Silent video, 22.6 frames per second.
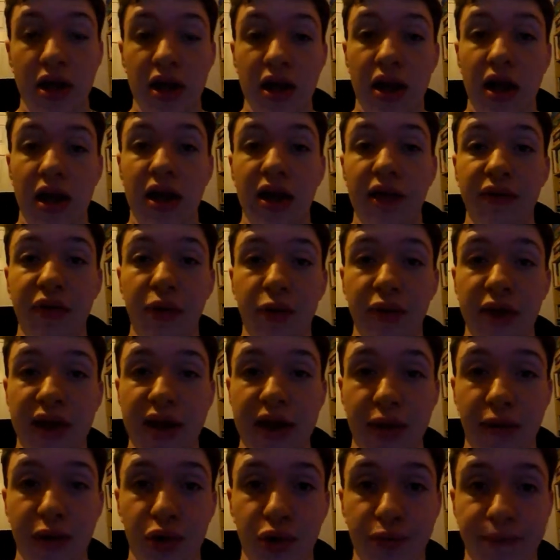I'll leave you with
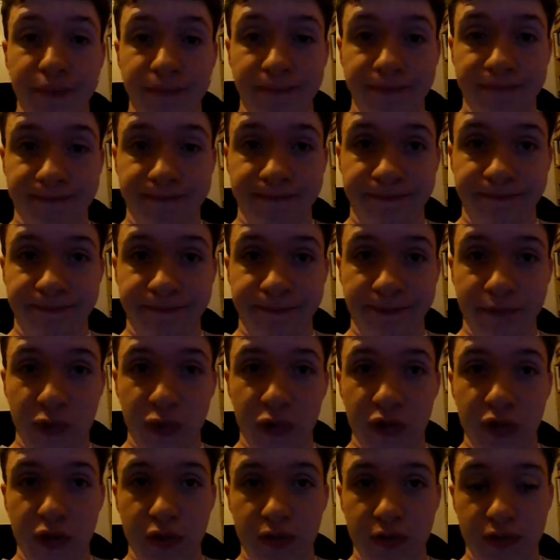that one.
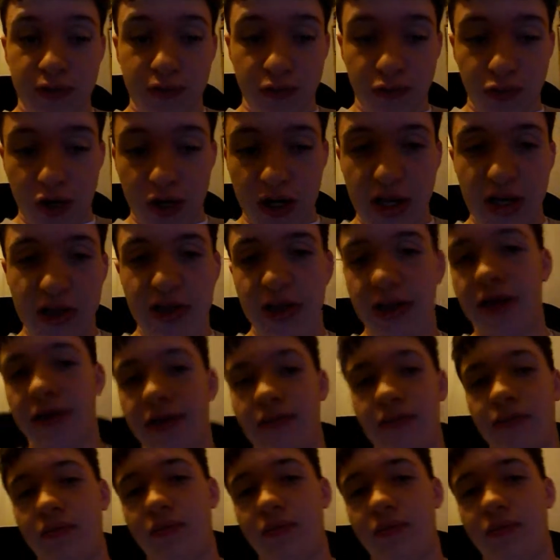What do you think?